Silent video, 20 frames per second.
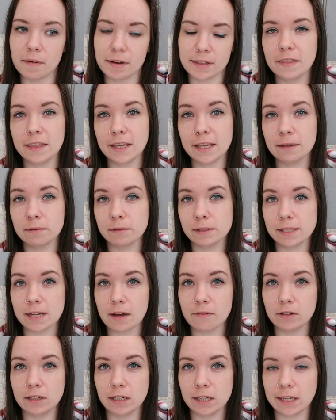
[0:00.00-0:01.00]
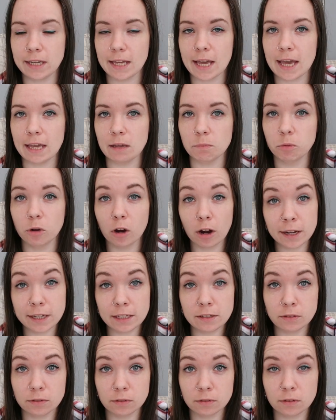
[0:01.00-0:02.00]
I think it was definitely a
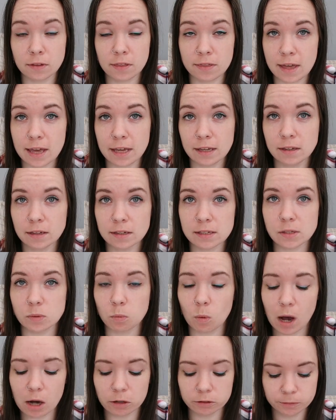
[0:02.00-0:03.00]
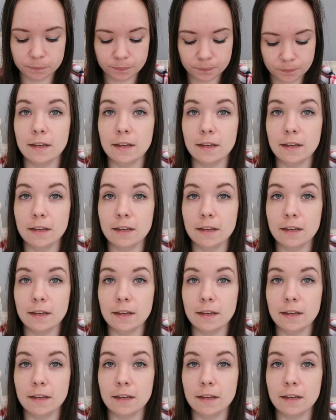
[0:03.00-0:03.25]
pride thing as well.